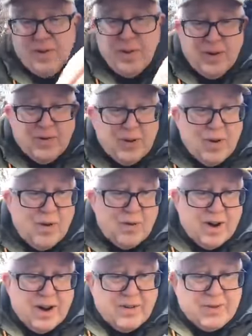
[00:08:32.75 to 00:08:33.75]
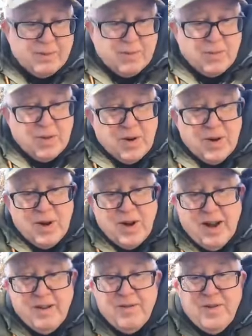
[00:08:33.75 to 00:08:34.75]
so I have to go over here.
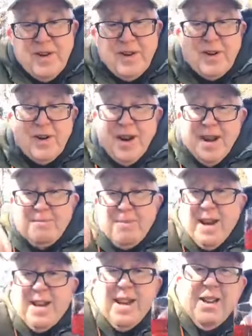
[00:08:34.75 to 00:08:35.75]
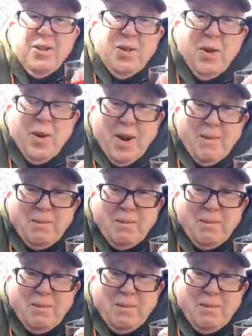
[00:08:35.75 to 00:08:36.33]
I have vinegar and baking soda.